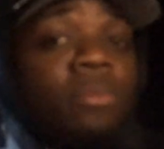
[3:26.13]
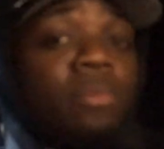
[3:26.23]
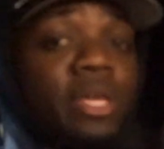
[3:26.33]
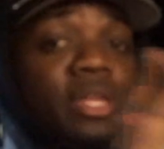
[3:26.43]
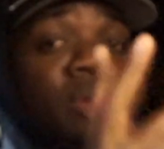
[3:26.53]

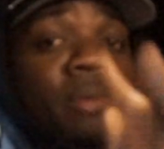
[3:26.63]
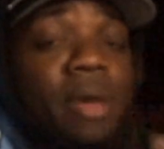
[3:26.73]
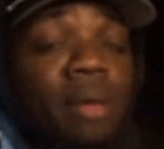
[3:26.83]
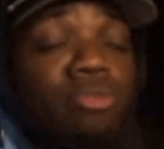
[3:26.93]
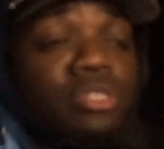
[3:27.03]
But anyway,
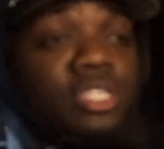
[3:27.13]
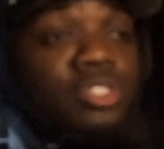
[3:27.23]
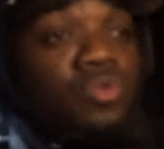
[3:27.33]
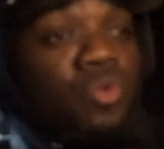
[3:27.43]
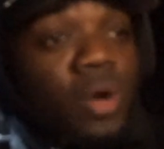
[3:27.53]
man, I appreciate
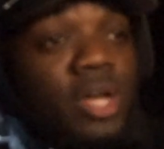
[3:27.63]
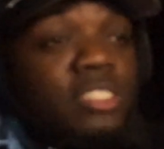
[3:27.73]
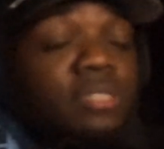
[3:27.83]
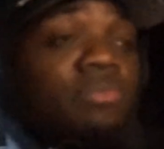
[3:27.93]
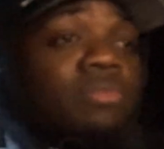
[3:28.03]
you for watching.